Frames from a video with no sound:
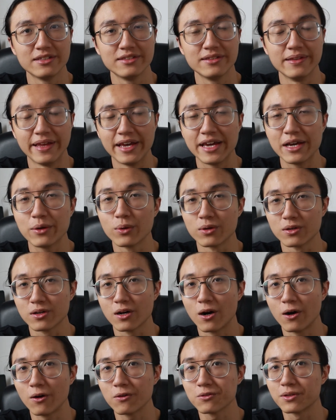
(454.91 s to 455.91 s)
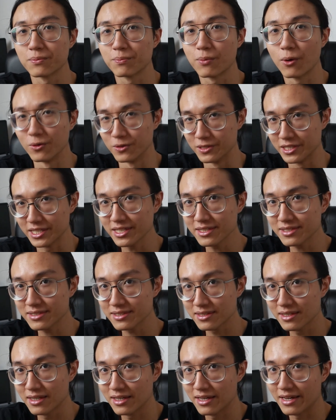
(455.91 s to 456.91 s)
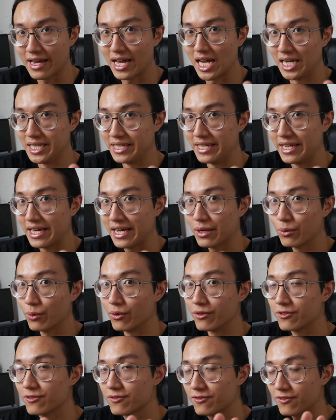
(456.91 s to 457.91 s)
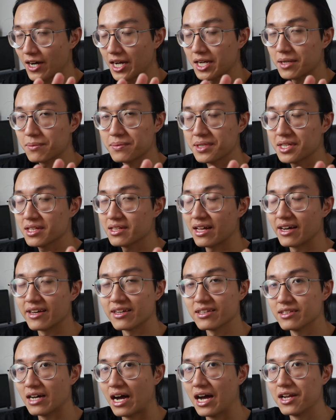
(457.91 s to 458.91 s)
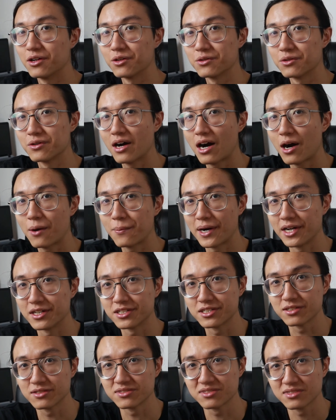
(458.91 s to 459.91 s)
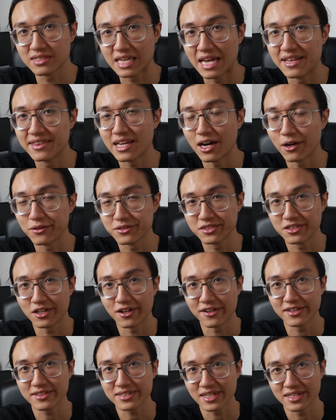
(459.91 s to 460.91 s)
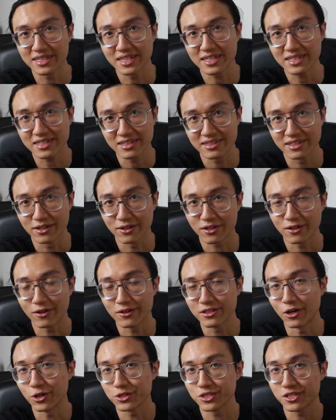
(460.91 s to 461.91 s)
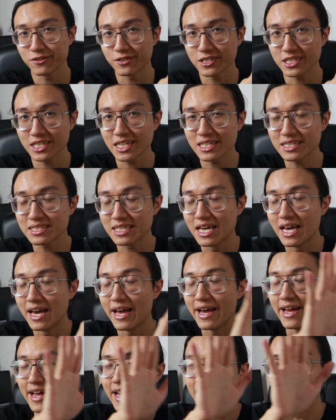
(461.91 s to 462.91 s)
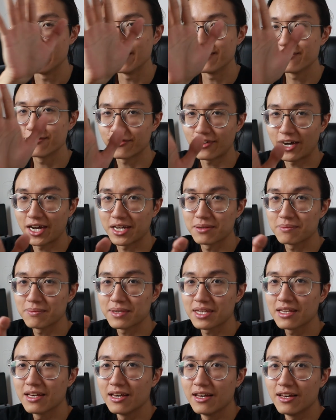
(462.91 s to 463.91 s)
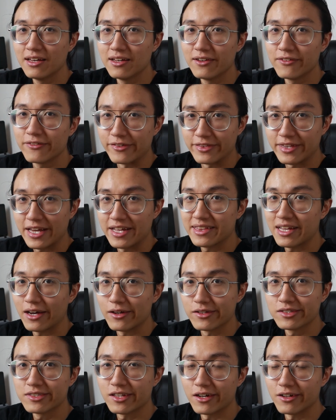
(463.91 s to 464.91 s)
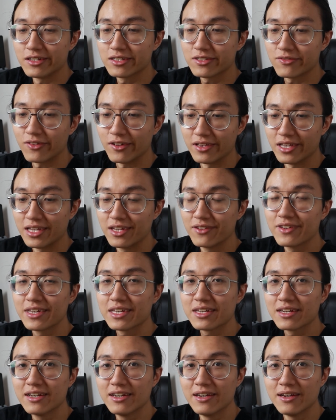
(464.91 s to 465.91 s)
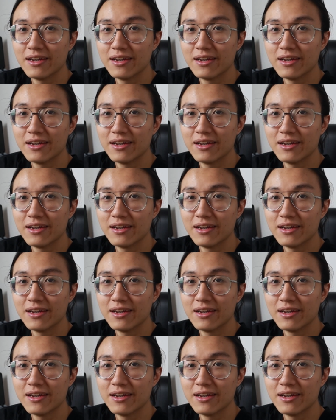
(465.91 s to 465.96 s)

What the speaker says: they will call the police and they will fine me like, I don't know how much, $10,000 I think. They'll call the authorities and then fine me $10,000 for leaving